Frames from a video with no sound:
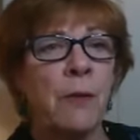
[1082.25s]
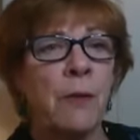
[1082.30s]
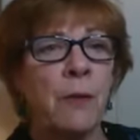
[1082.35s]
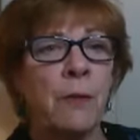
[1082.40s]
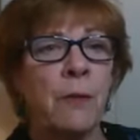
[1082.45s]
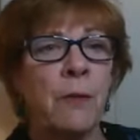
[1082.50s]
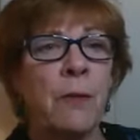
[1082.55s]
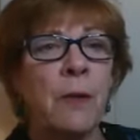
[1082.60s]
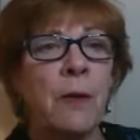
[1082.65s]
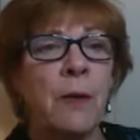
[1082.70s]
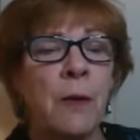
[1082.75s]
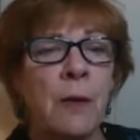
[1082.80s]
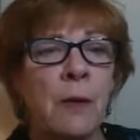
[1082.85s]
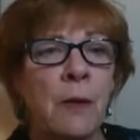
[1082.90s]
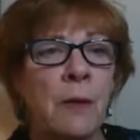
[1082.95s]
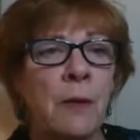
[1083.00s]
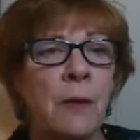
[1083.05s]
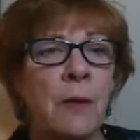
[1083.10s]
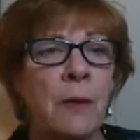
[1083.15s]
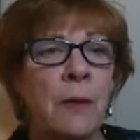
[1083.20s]

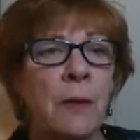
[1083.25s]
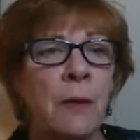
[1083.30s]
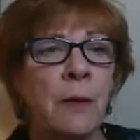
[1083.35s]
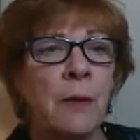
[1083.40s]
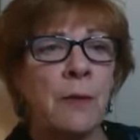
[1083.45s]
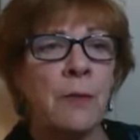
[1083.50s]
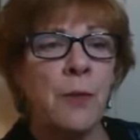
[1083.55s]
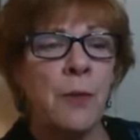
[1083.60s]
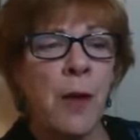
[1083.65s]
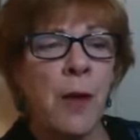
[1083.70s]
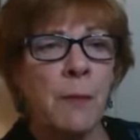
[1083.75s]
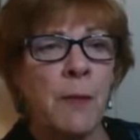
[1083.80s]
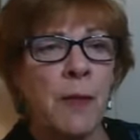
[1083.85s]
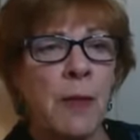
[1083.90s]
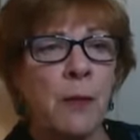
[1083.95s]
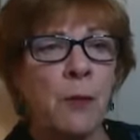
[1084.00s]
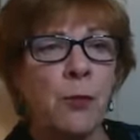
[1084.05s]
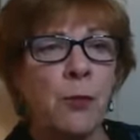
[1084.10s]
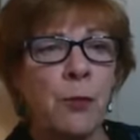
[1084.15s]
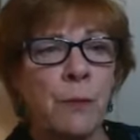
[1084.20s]
their
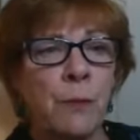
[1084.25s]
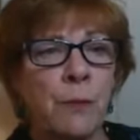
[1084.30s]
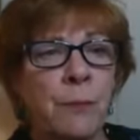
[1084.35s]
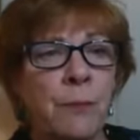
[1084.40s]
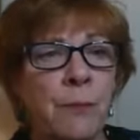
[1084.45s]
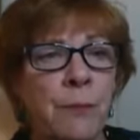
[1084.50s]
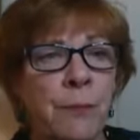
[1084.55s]
denomination.